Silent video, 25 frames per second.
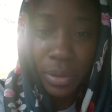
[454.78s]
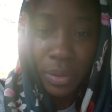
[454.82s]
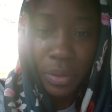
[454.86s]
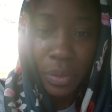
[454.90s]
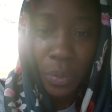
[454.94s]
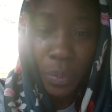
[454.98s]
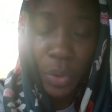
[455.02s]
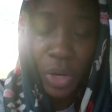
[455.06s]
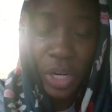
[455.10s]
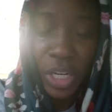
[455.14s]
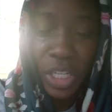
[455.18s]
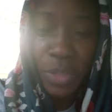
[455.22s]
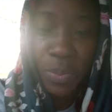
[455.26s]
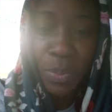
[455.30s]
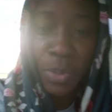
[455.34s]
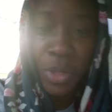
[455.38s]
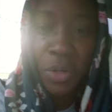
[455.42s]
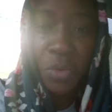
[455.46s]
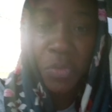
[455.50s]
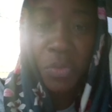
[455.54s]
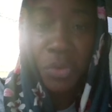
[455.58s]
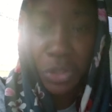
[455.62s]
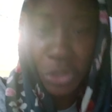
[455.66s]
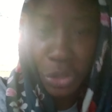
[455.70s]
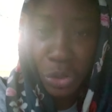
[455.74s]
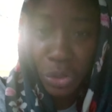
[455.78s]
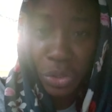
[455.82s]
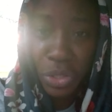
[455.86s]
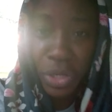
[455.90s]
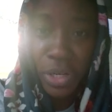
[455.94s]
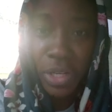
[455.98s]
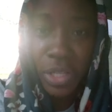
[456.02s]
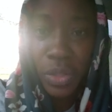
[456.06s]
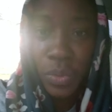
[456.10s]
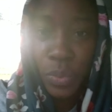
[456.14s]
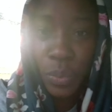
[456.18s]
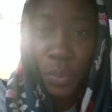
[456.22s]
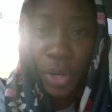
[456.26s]
when it's beneficial to
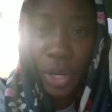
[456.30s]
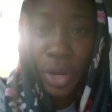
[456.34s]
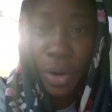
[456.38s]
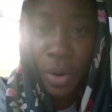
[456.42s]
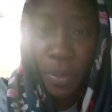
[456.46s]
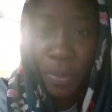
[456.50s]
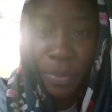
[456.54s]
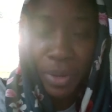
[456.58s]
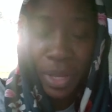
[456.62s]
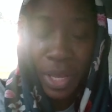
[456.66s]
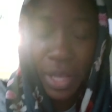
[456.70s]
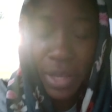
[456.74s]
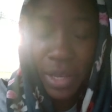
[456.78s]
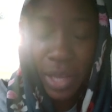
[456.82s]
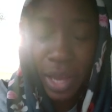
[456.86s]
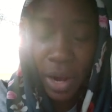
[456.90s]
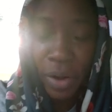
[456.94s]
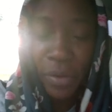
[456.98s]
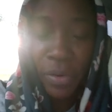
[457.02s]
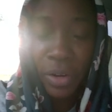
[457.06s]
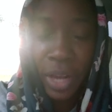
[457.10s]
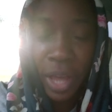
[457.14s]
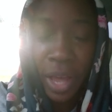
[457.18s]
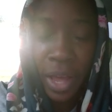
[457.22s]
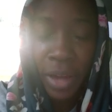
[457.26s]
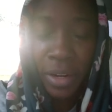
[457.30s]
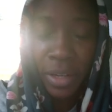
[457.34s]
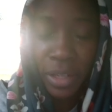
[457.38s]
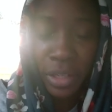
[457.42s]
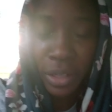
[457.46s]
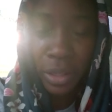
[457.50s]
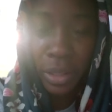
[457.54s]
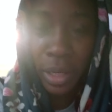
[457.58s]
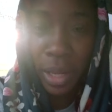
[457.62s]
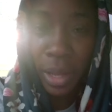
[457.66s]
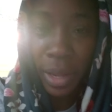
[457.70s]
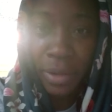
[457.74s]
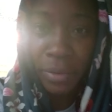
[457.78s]
his will being carried out in
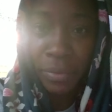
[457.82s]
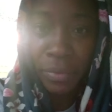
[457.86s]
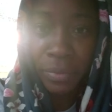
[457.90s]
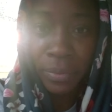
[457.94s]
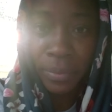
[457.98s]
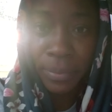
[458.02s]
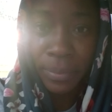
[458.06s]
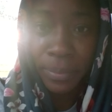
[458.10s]
your life.